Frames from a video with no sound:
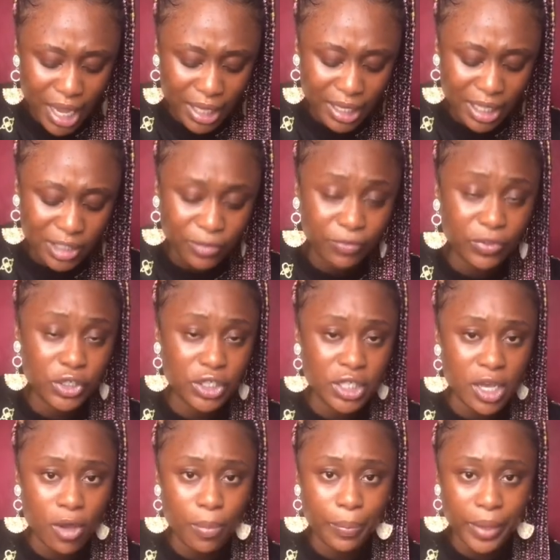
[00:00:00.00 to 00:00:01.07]
and
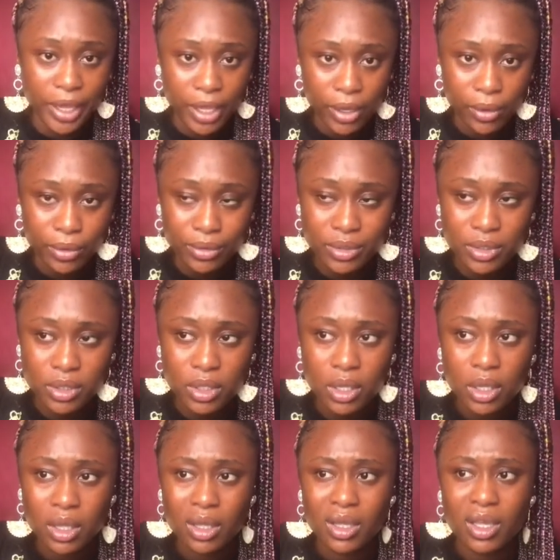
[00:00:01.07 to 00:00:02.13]
artificial pearls.
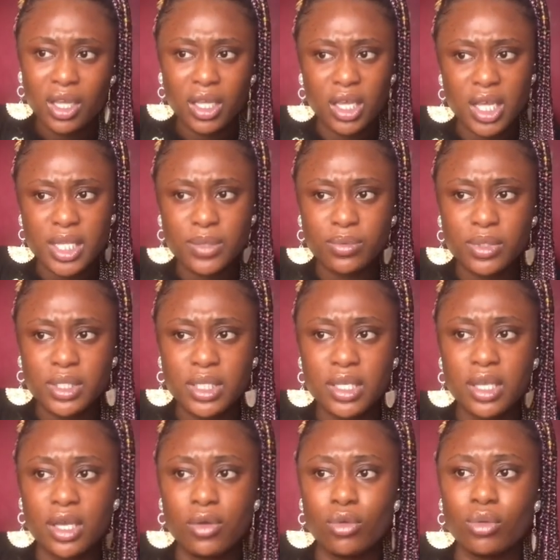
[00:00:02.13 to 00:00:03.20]
Yes, we
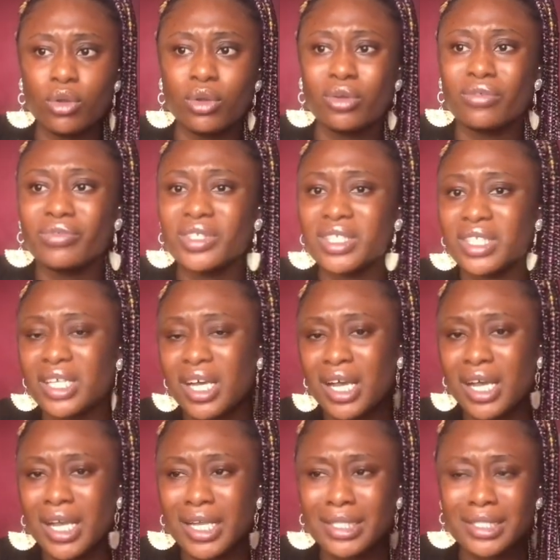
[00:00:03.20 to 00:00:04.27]
see a whole lot of
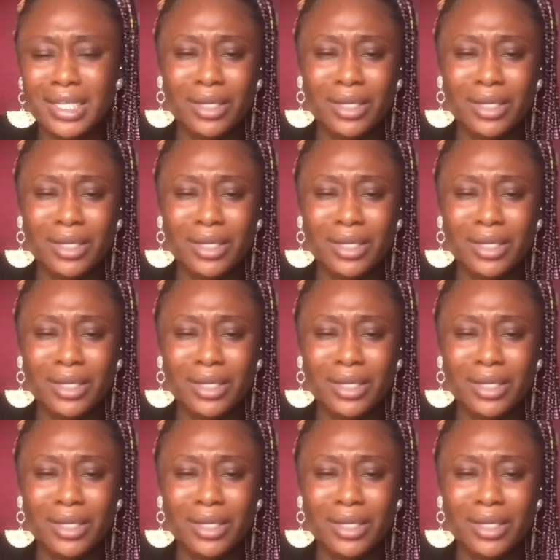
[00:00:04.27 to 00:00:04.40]
designs.